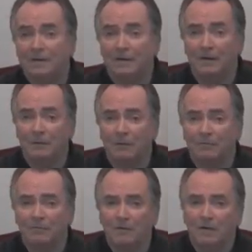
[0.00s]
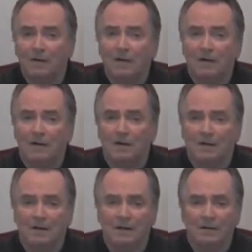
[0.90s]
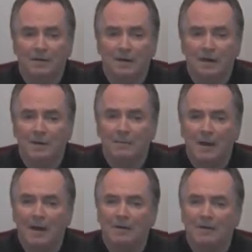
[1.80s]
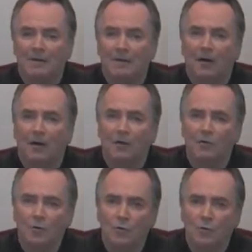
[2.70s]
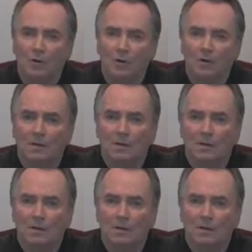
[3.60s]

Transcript: They're off, uh, and I'm at our new